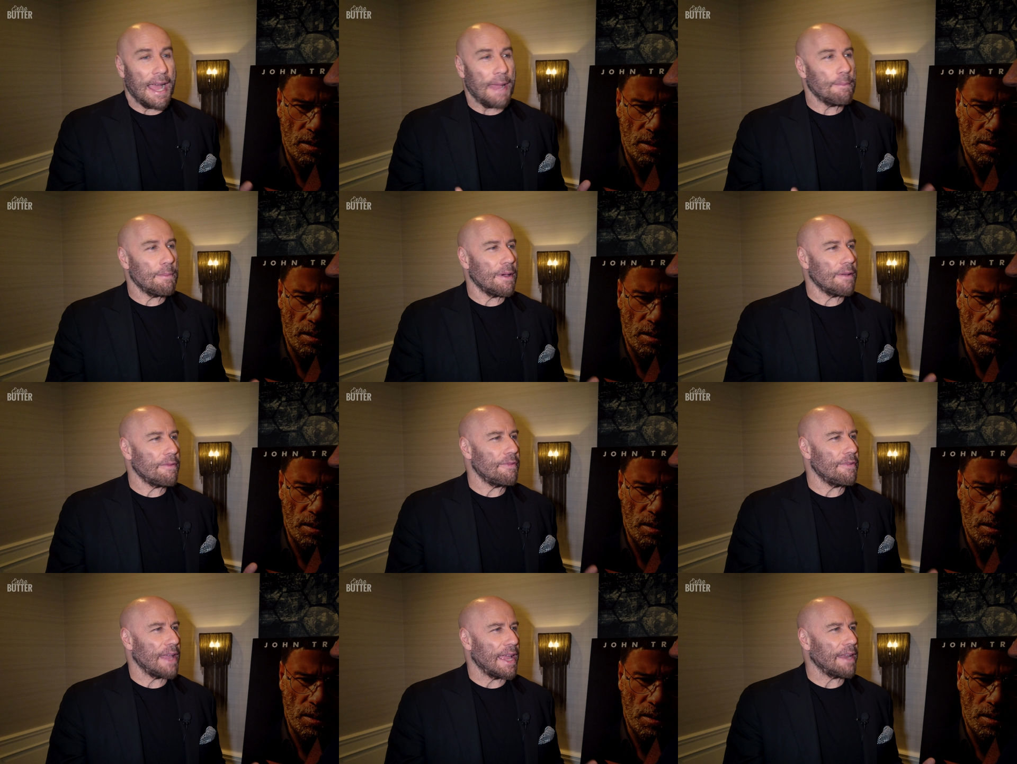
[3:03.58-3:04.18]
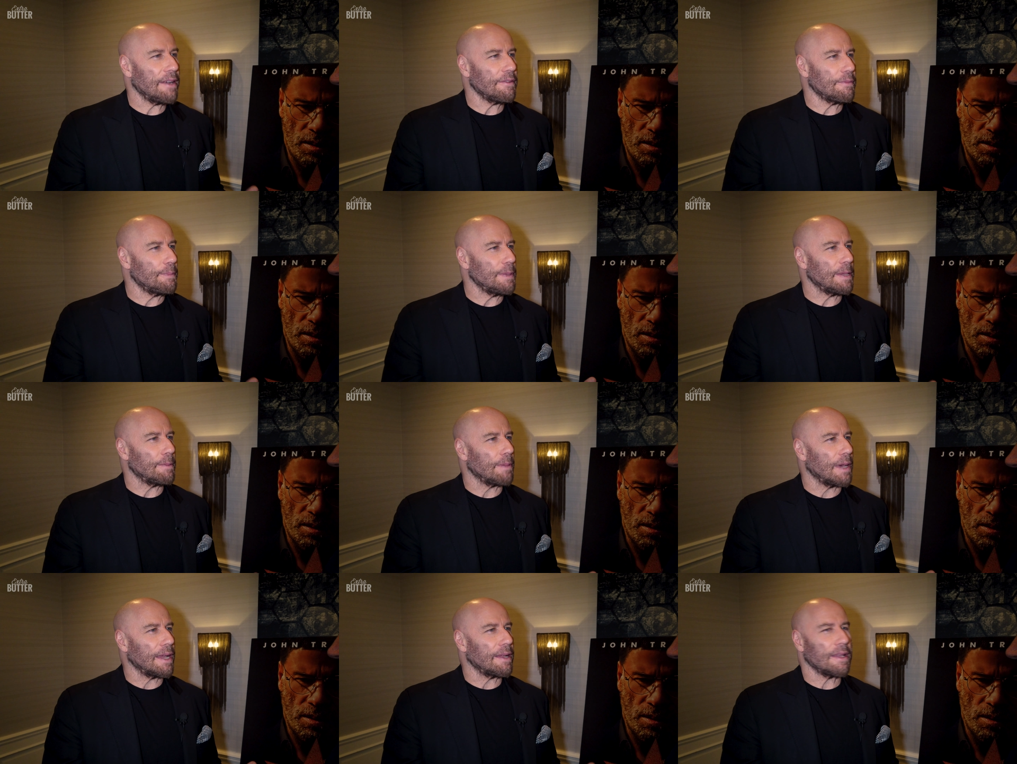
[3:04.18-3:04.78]
Speaker 1: I'm a fan of
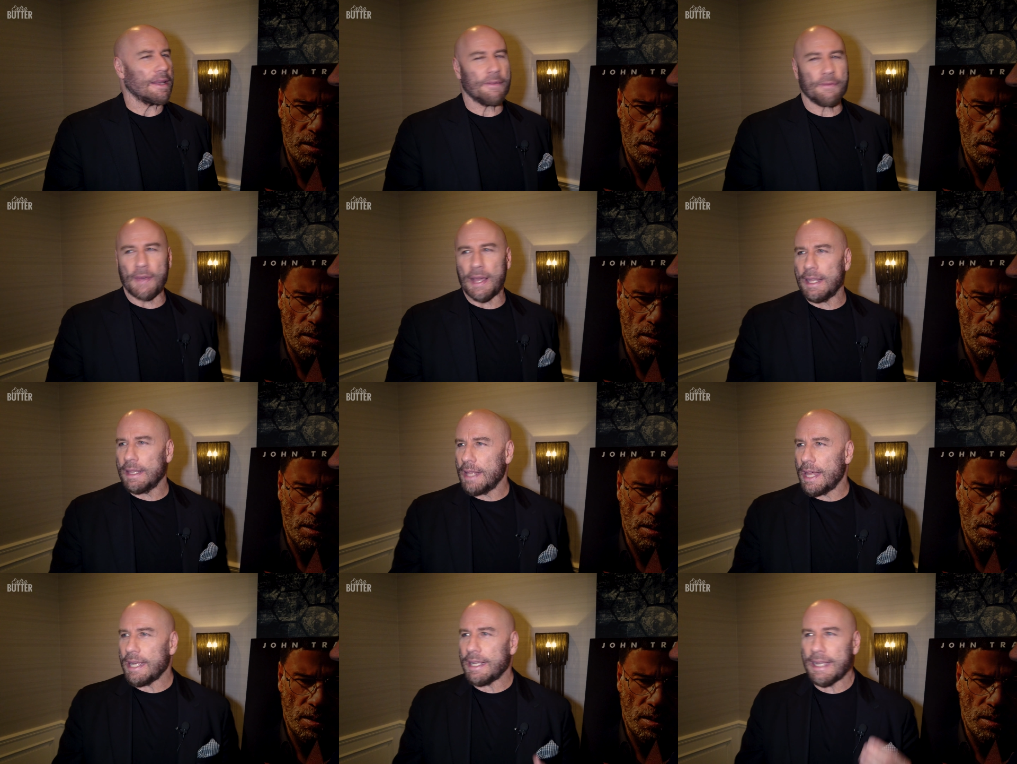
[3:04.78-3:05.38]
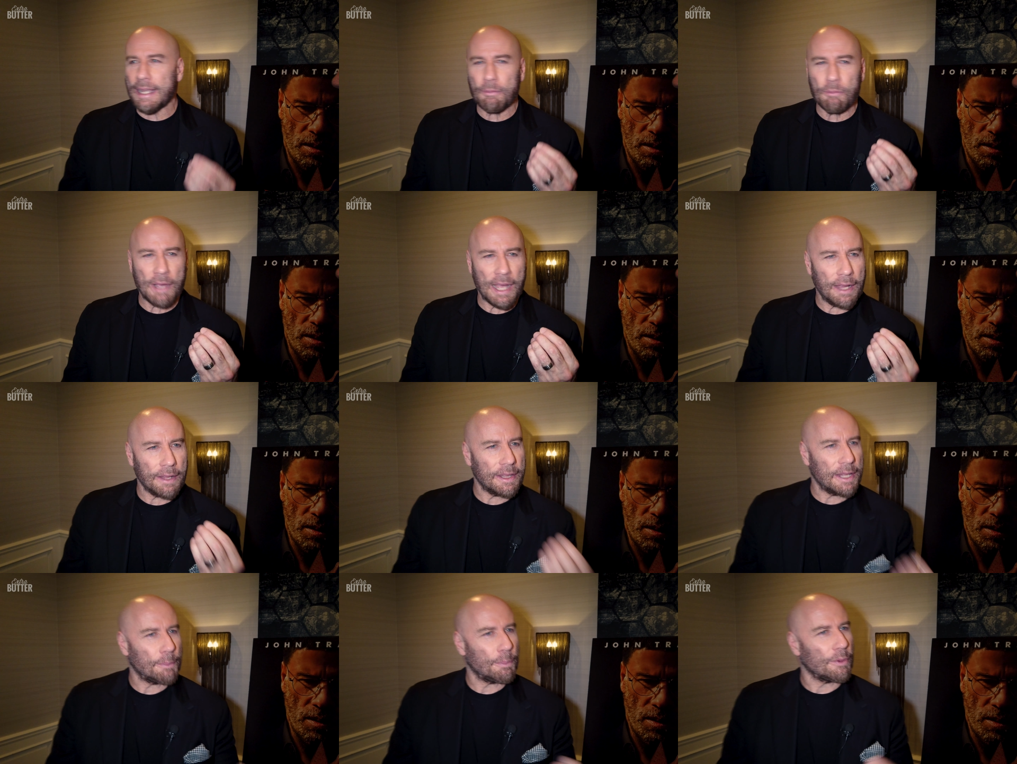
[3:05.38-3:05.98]
people. I, if I like
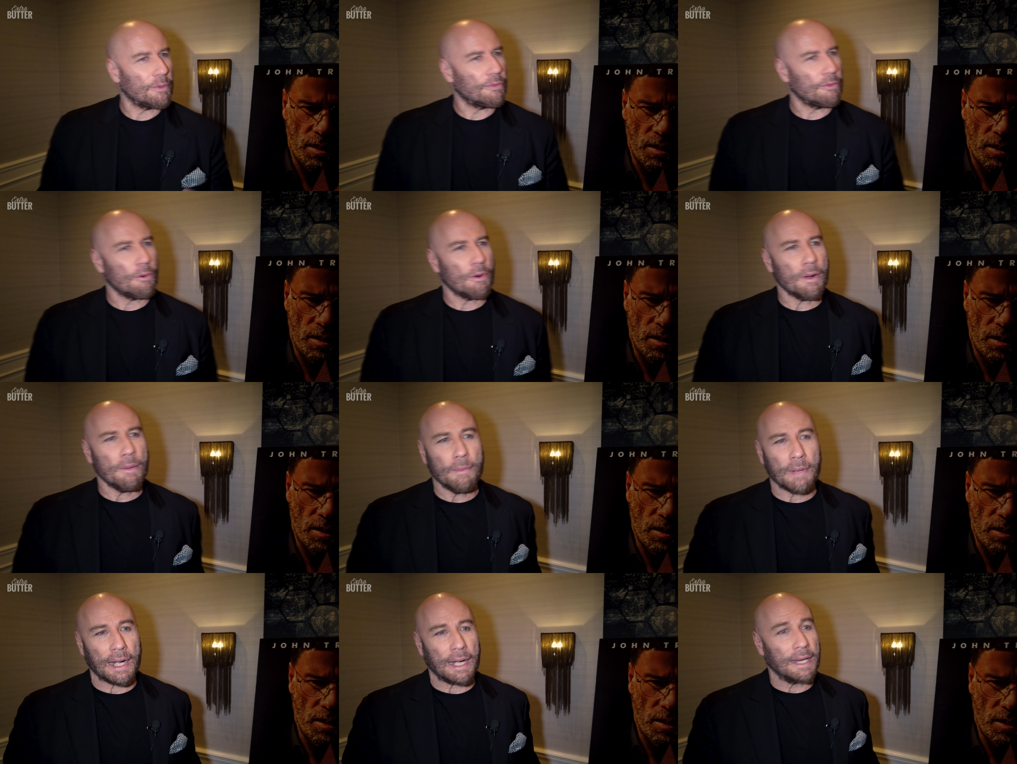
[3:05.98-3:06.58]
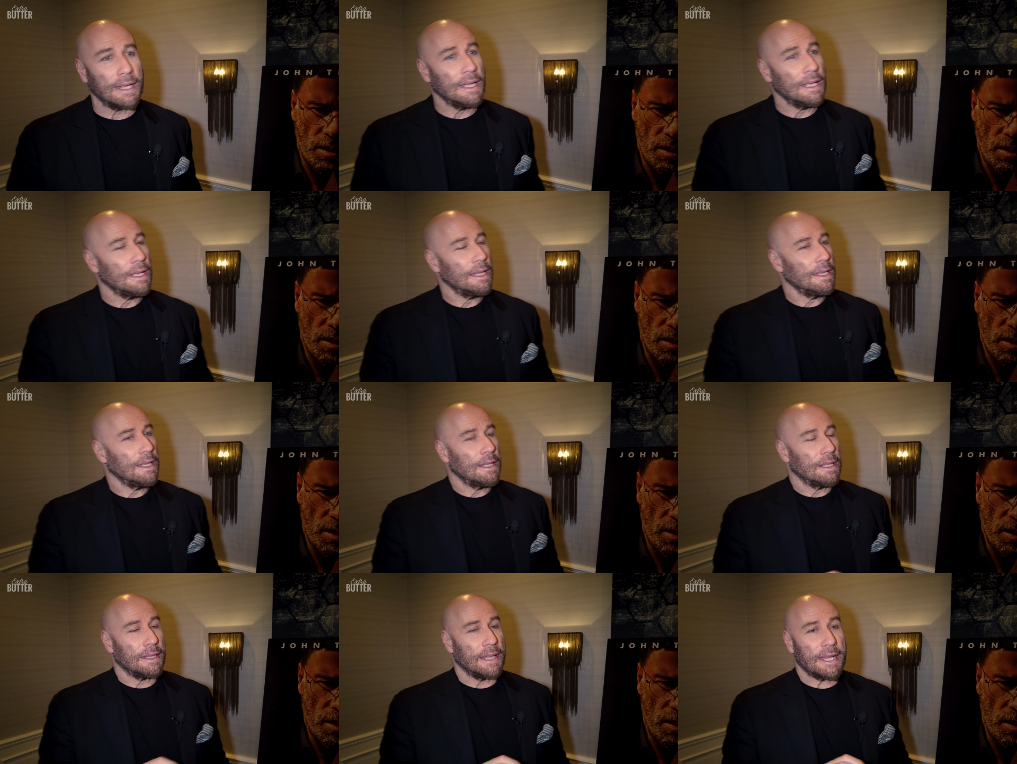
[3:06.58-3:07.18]
how they perform, I
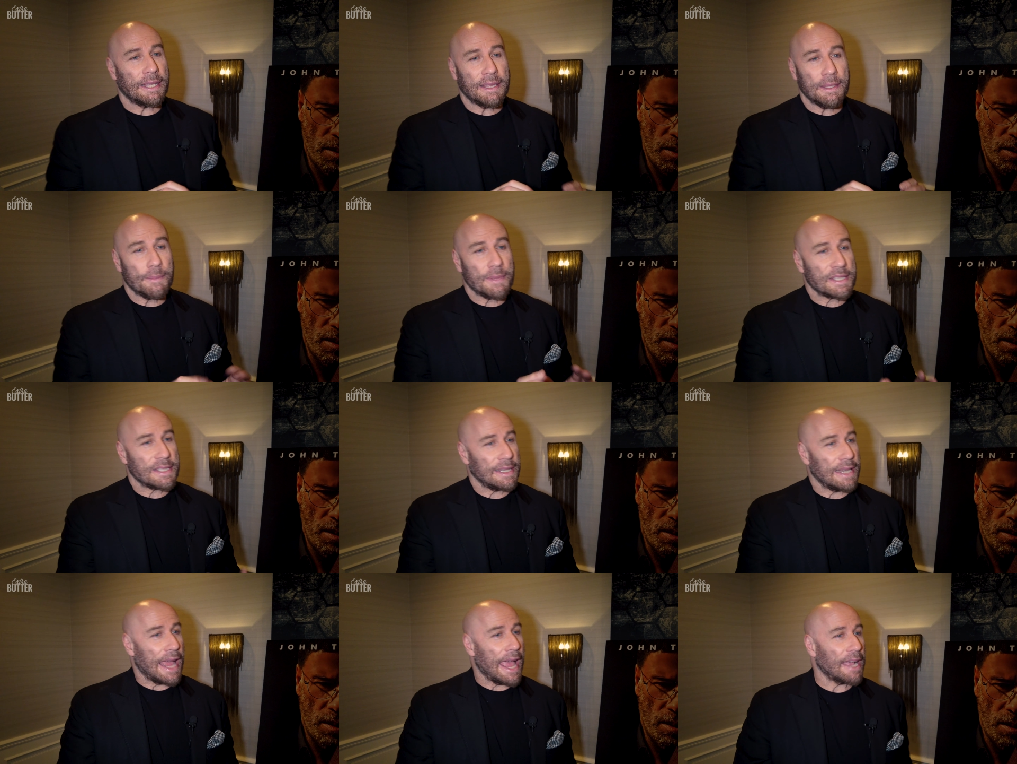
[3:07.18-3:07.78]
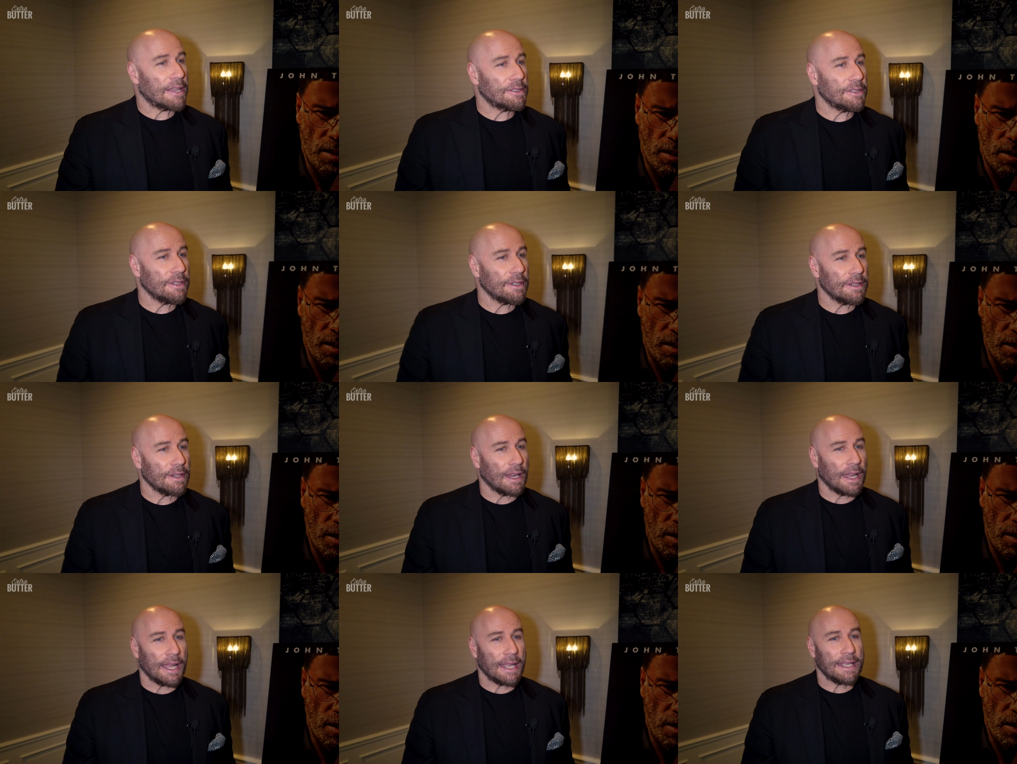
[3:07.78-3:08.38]
like them as an
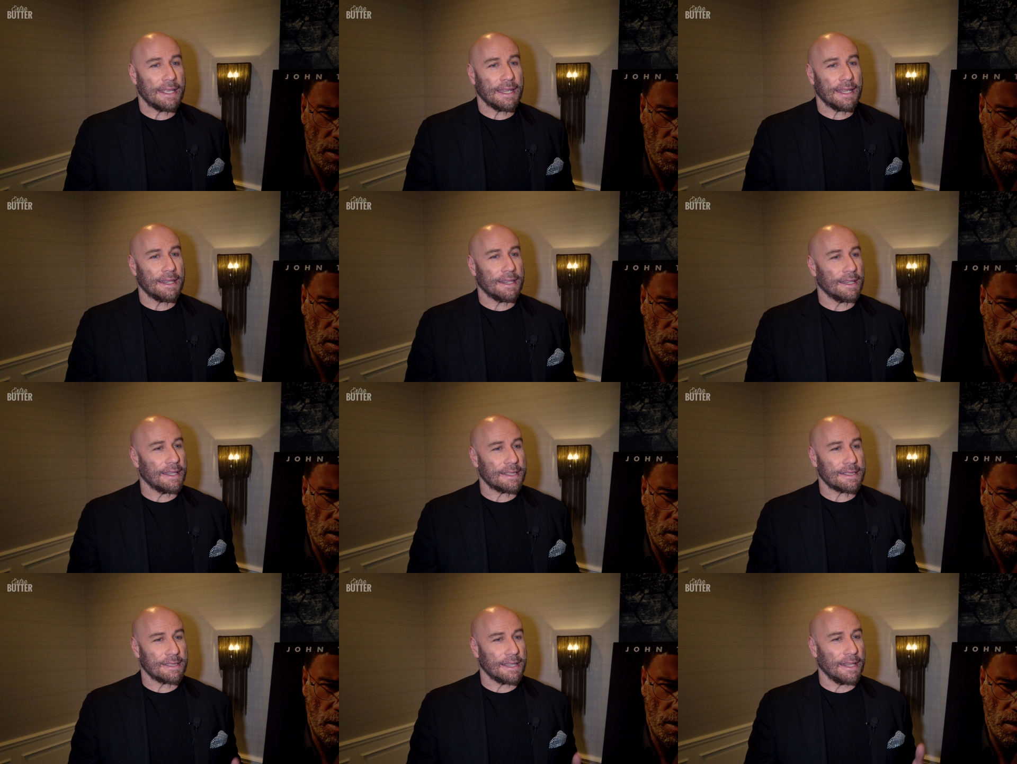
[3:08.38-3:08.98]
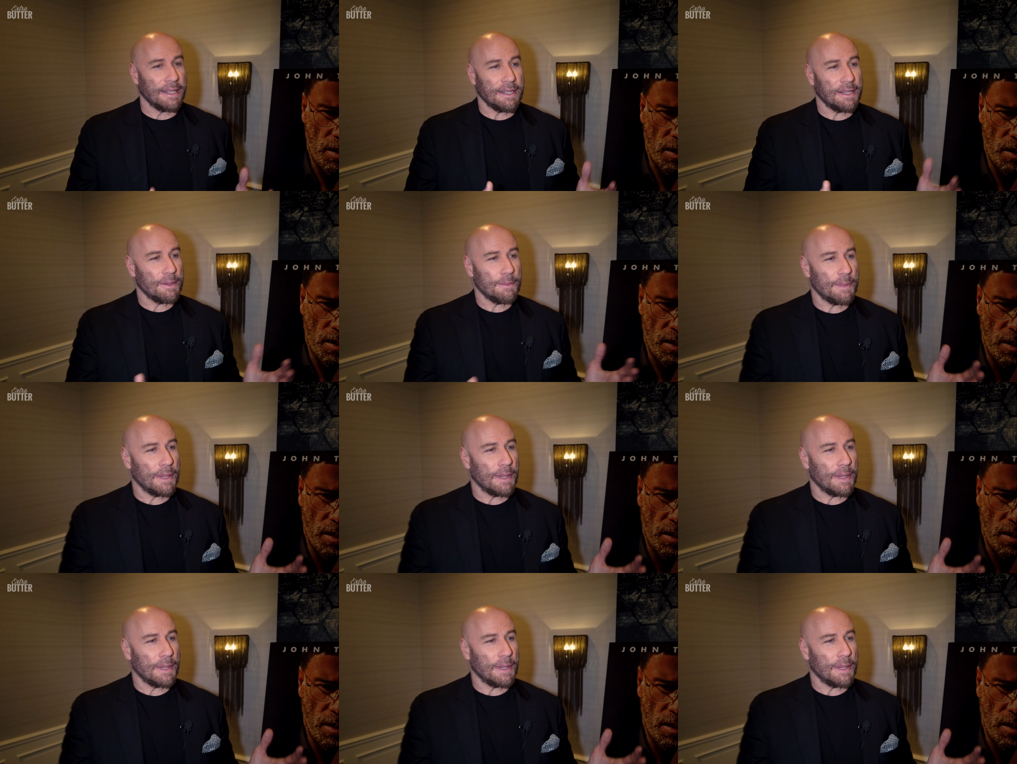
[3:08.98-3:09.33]
actor. I get excited